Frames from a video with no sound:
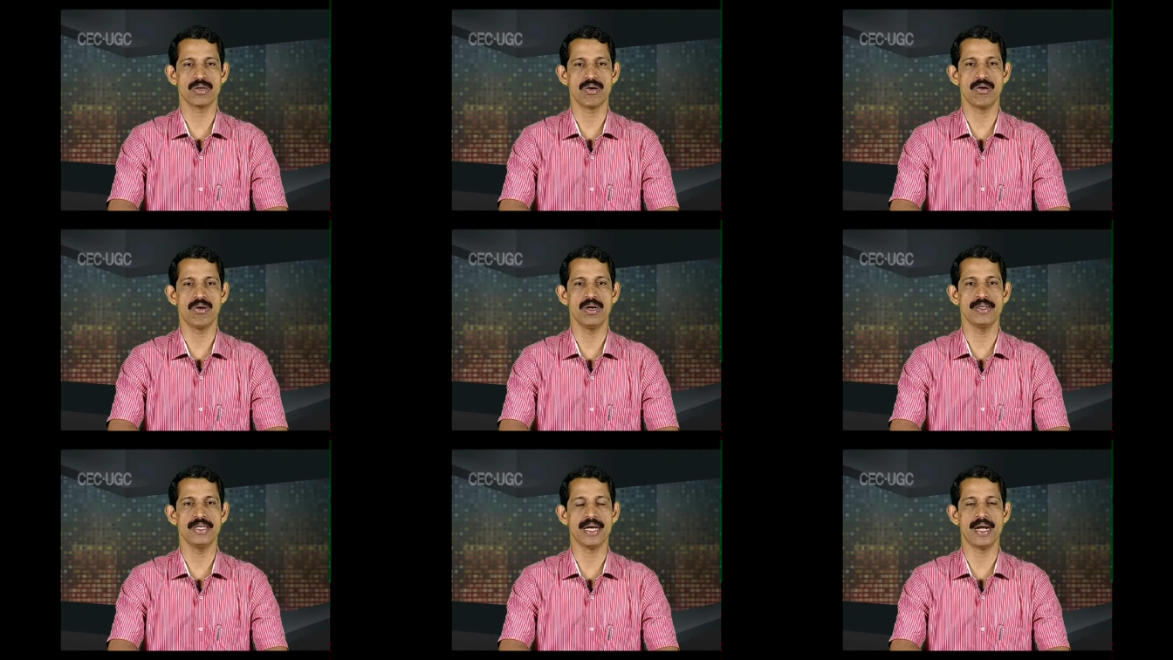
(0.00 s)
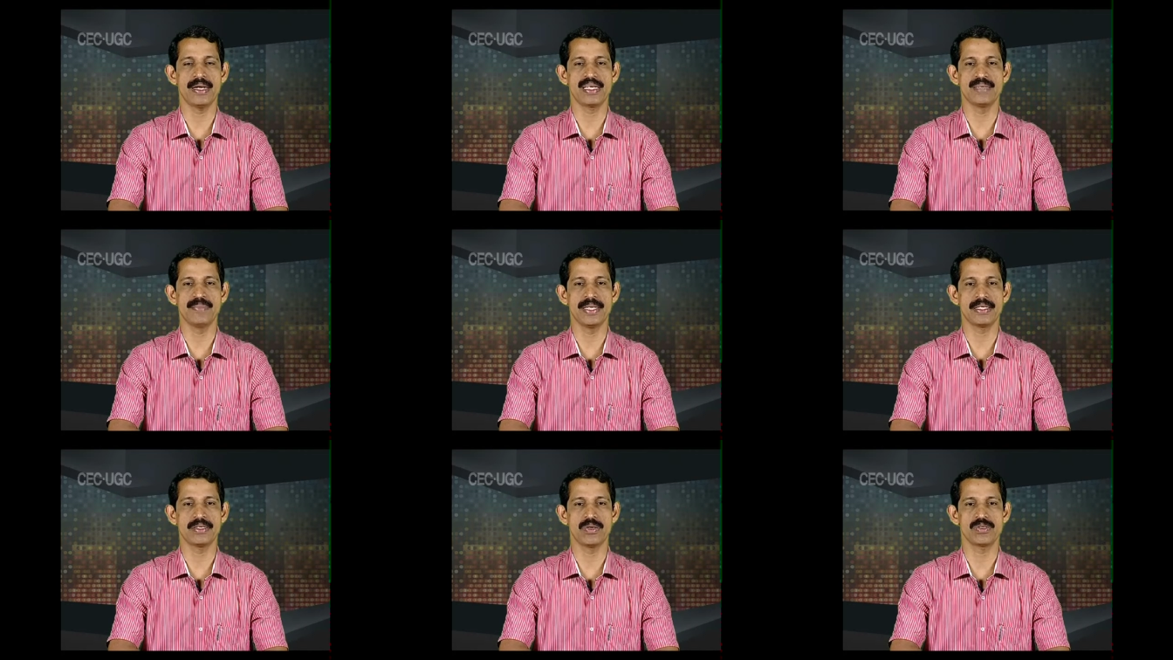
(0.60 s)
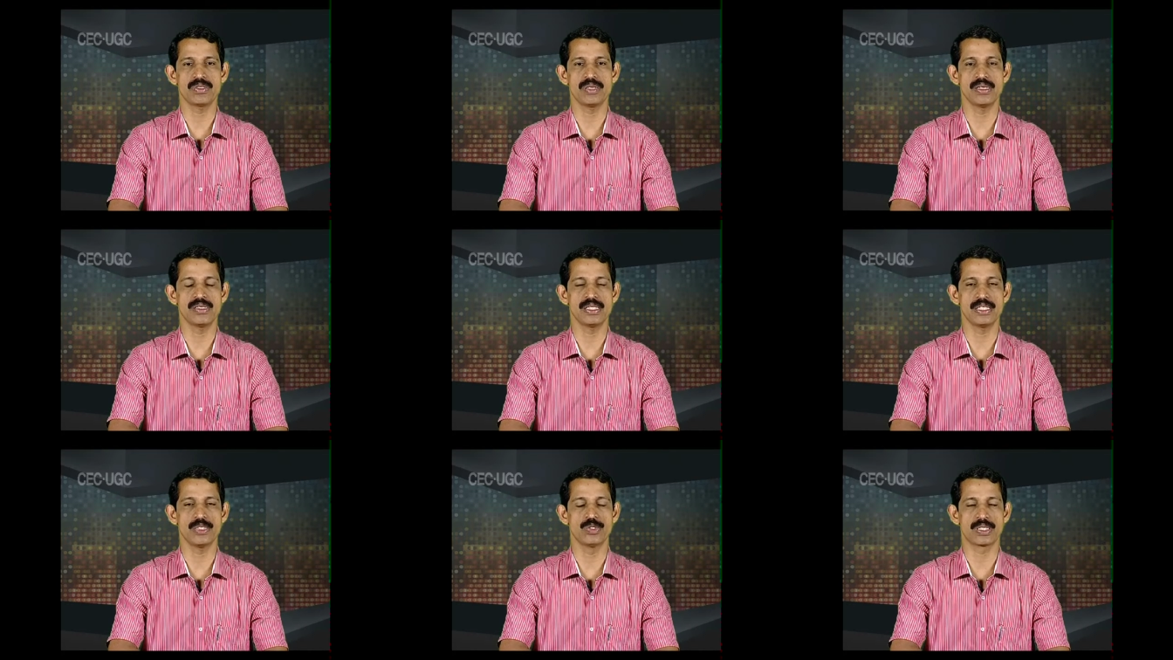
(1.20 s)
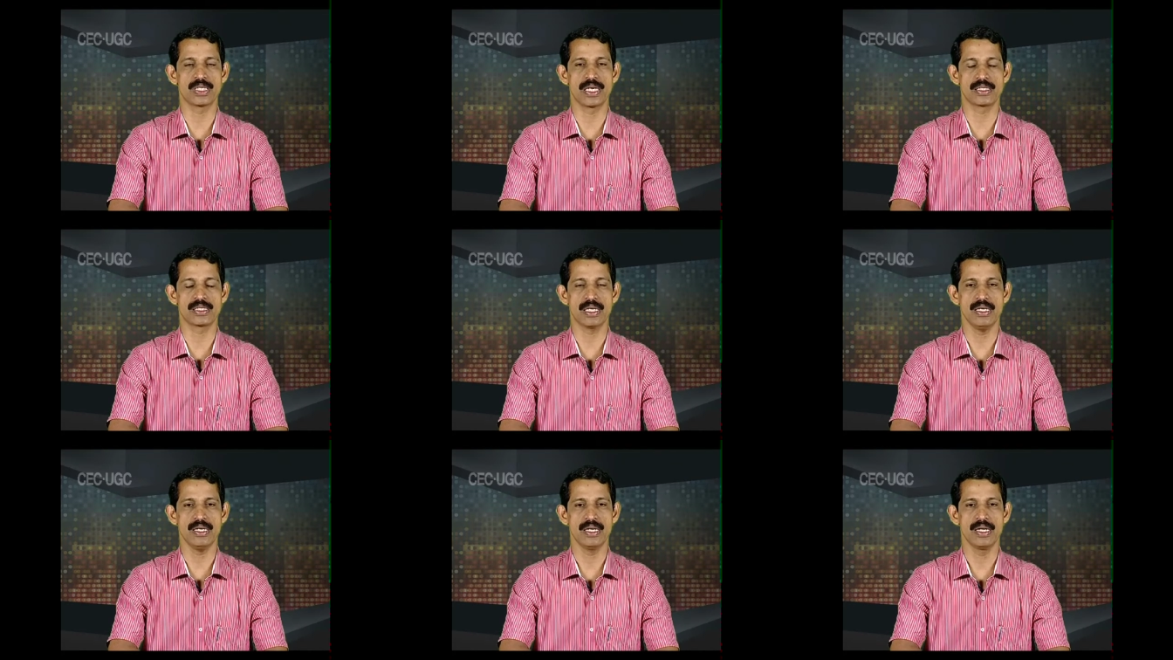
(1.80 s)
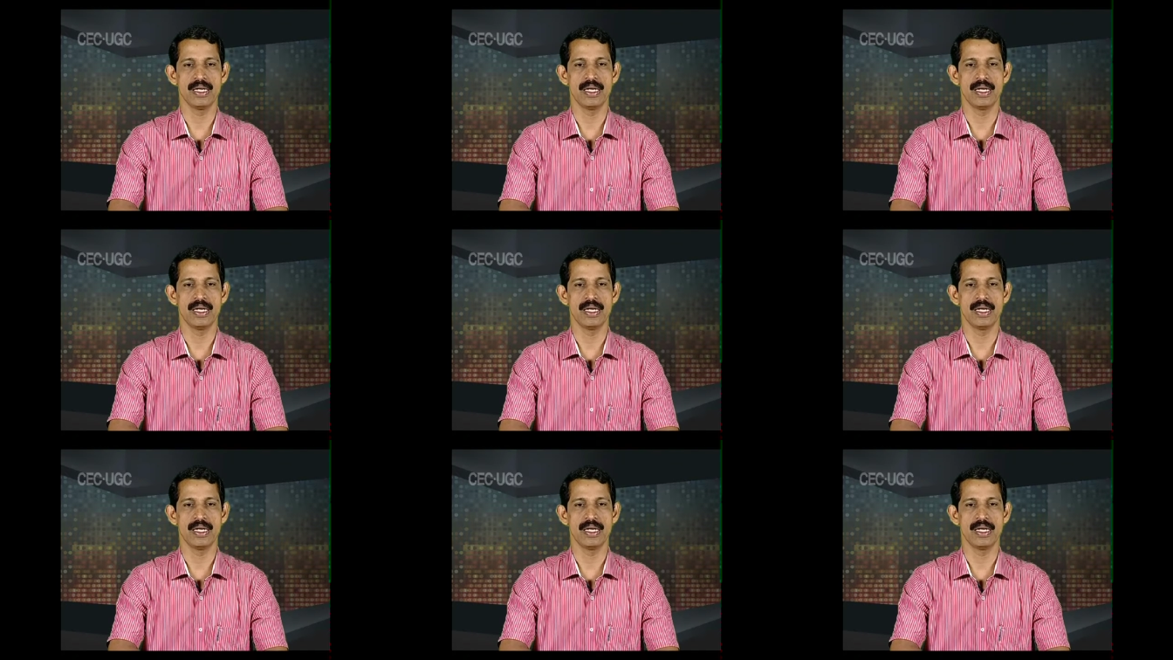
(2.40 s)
all the ultimate questions in education